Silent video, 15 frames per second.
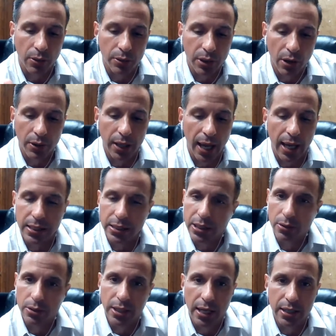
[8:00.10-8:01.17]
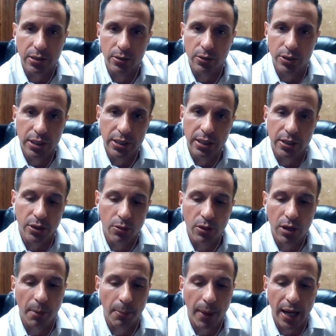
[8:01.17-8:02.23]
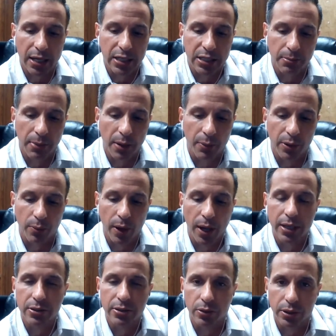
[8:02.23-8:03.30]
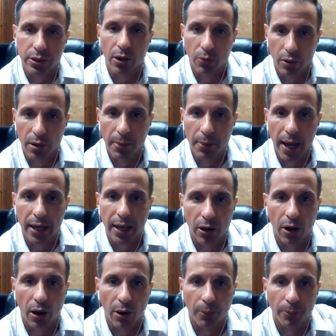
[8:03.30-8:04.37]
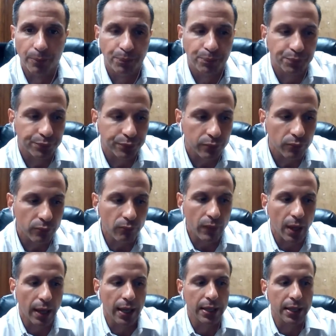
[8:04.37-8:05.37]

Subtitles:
no gangs, no tattoos. She said, you come back as the man we raised, or don't come back at all. Wow.